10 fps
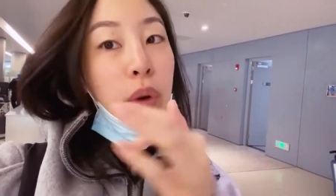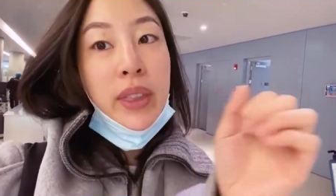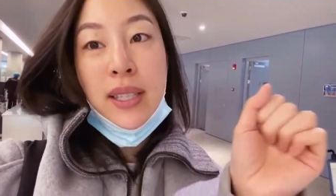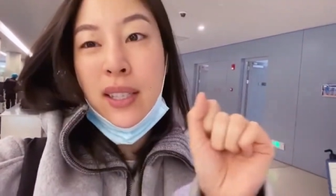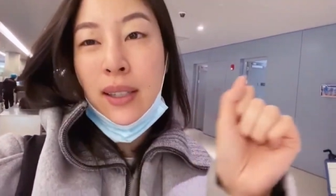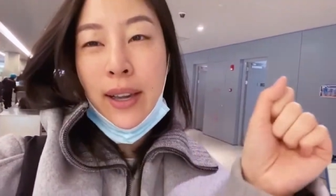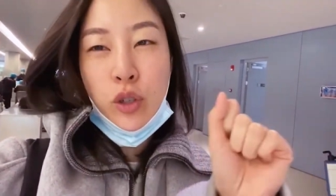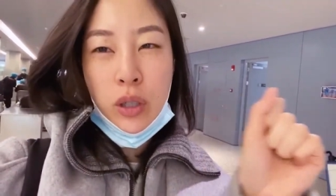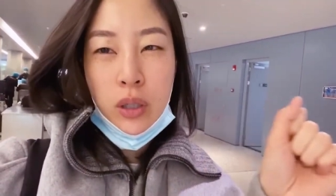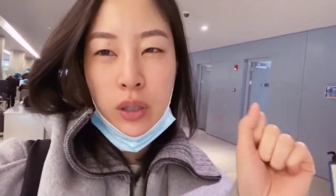with this
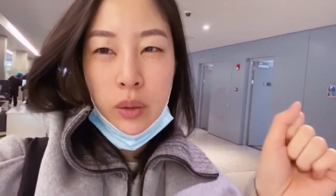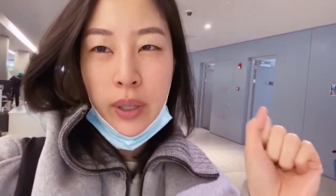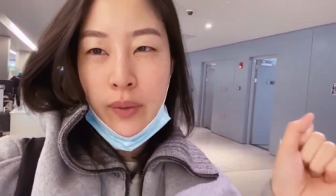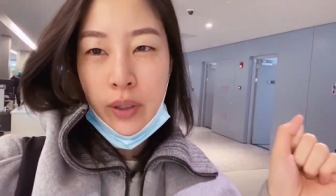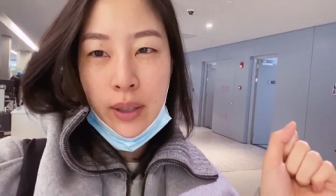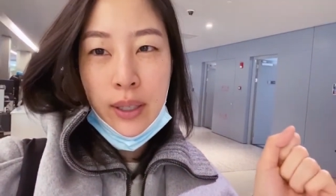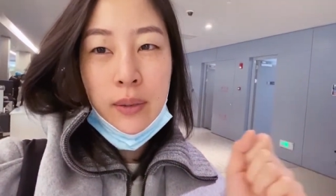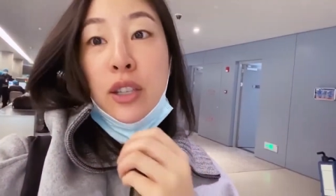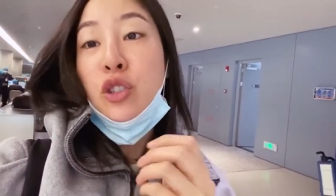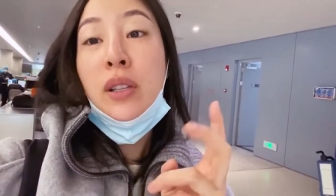electrical whatever thing.
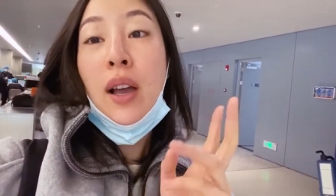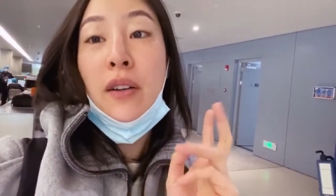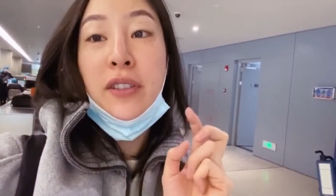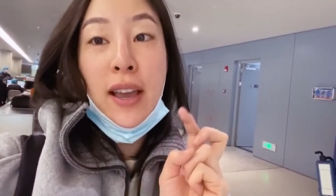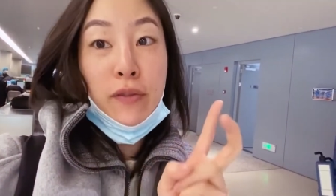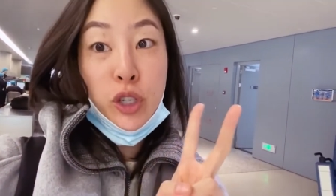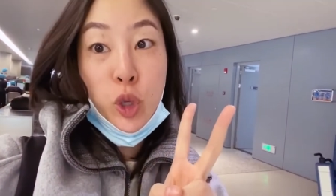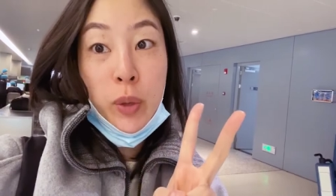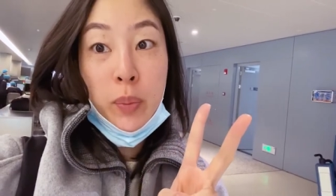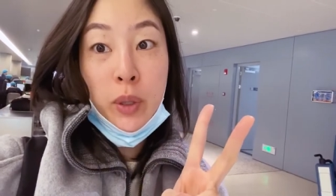Literally after every
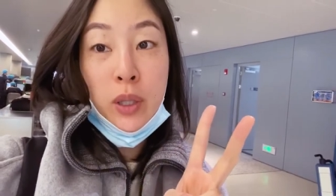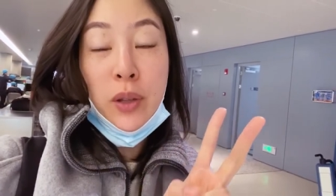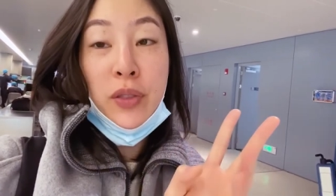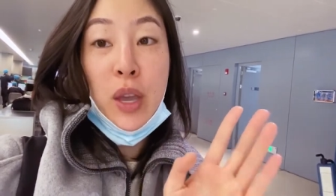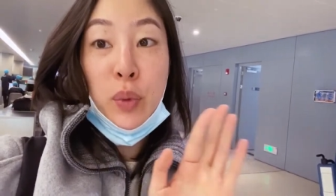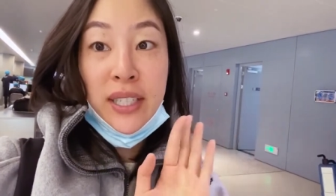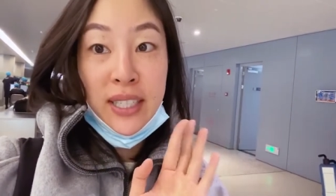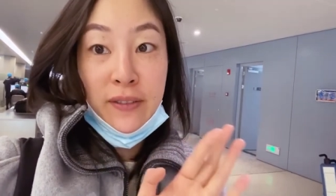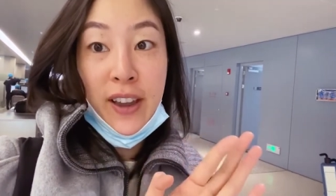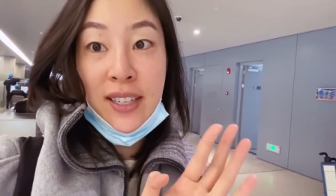two people, they would
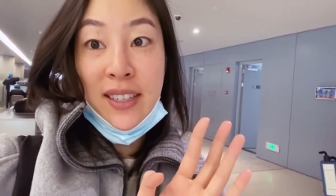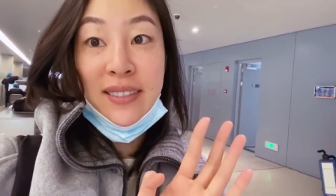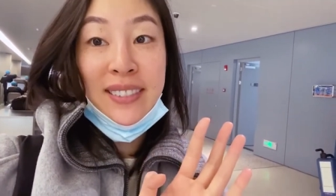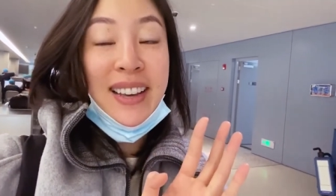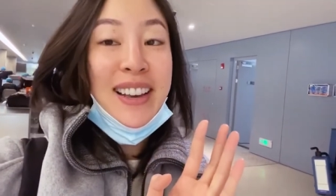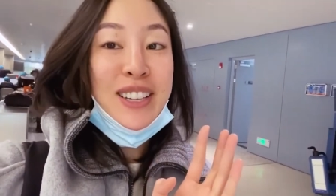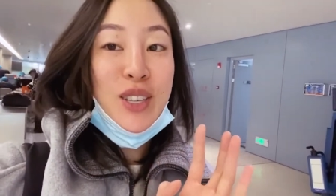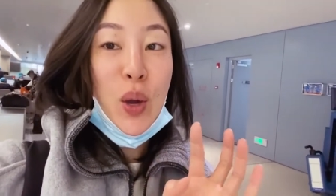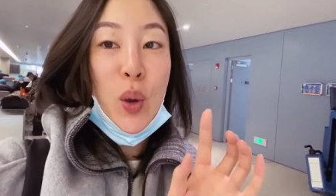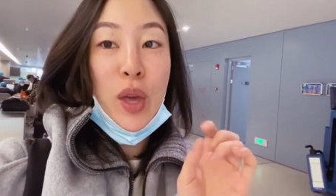disinfect it.
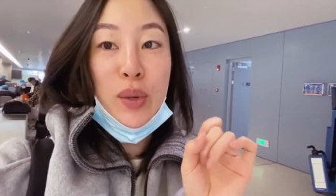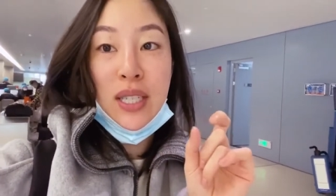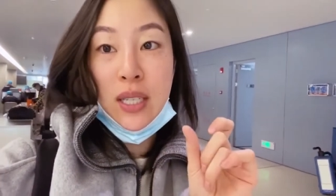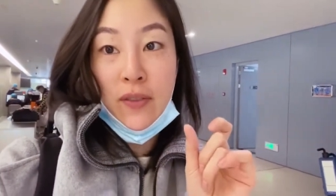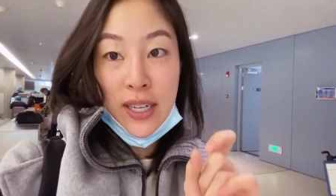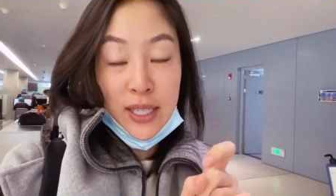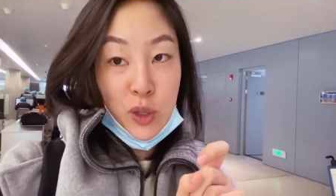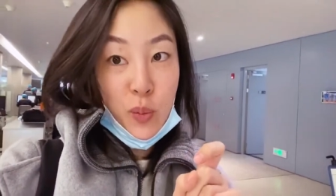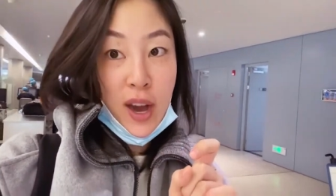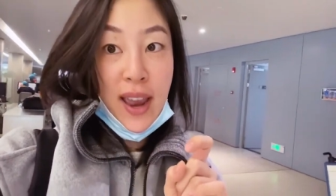So there was disinfectant
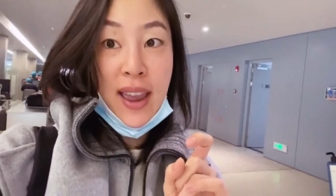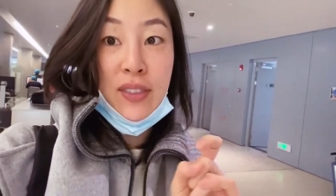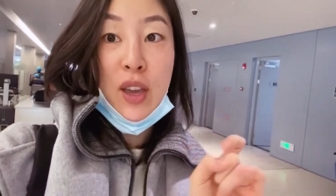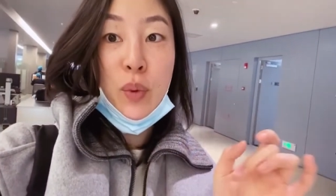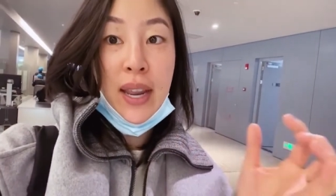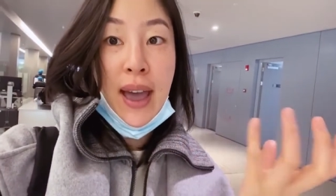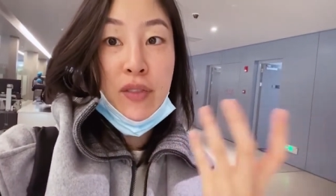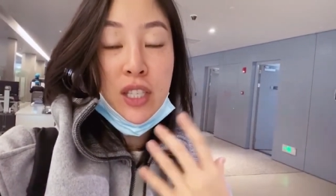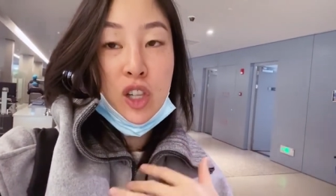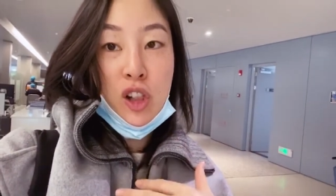spray, they would have
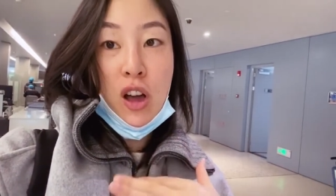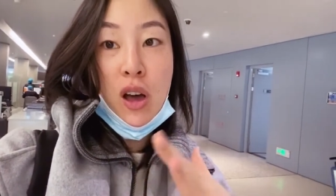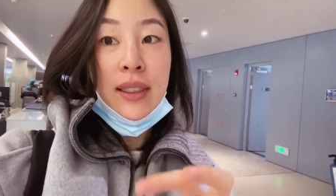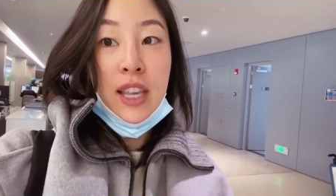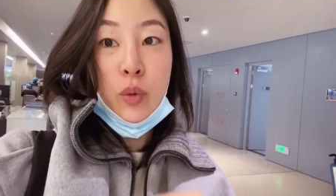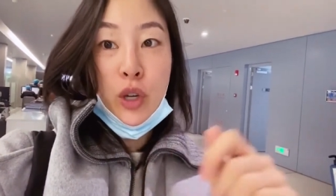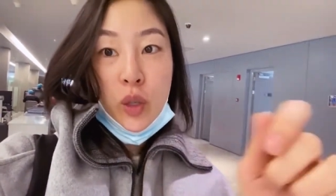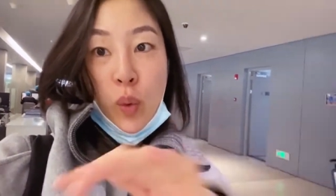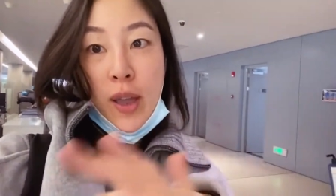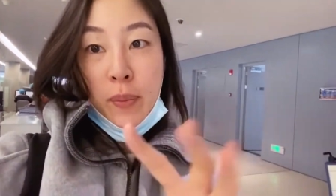this cloth, they
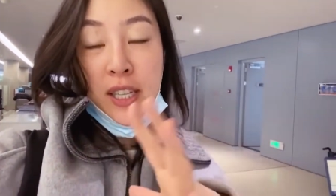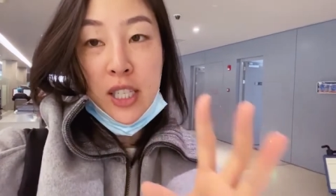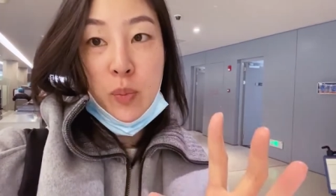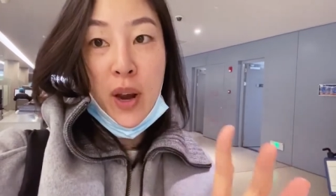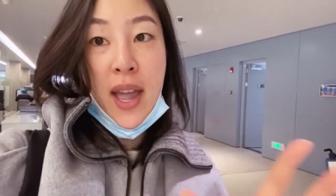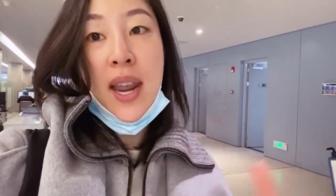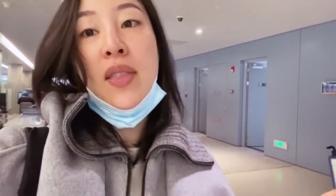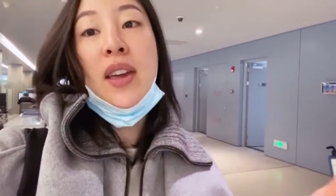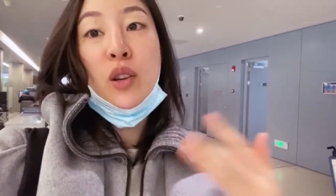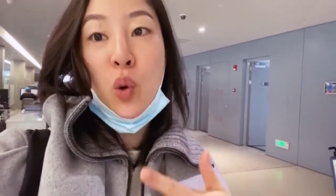would wipe it, spray it,
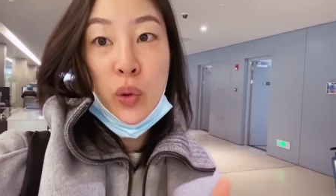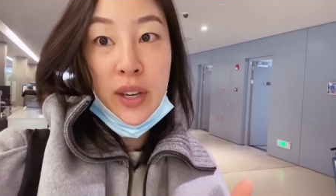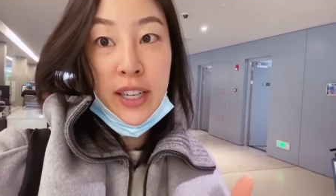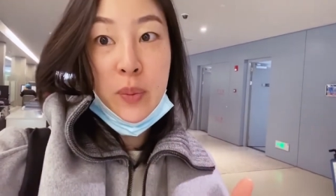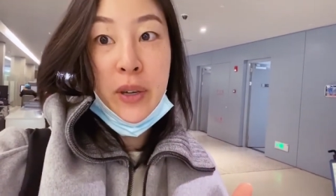and then call the next